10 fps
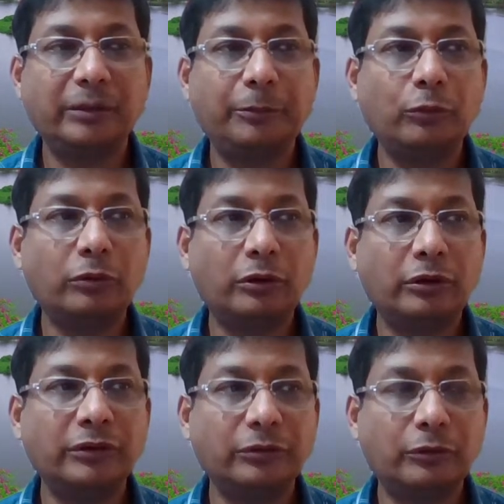if you
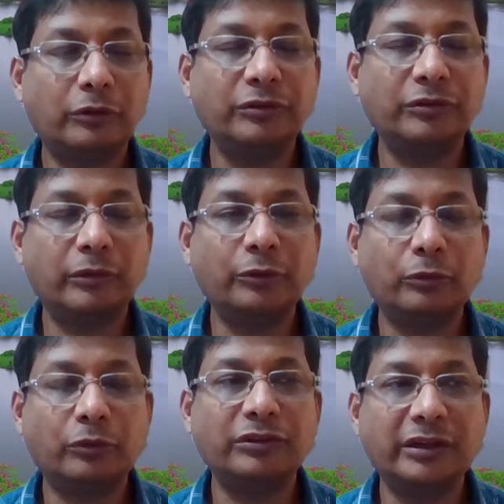want to
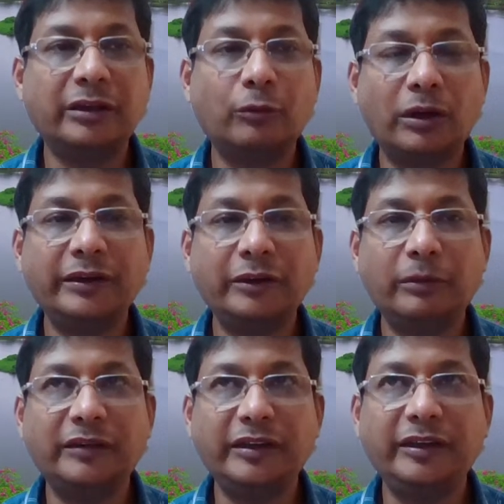consider the quality of
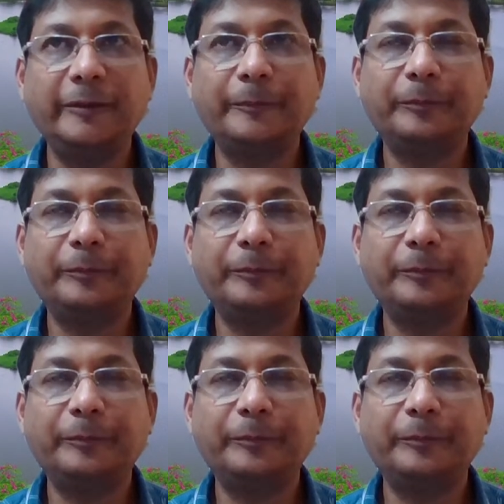the tea,